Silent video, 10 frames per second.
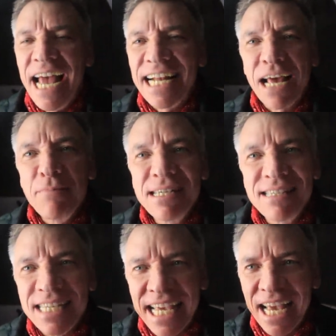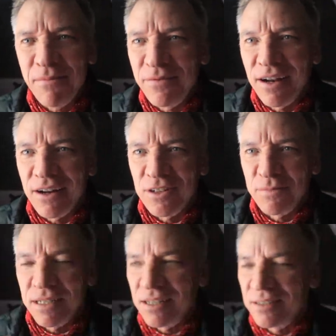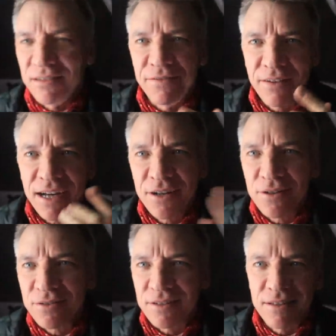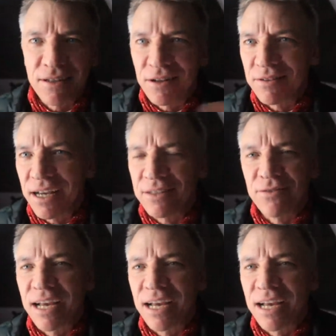And I miss the campfires because of the fires and all that.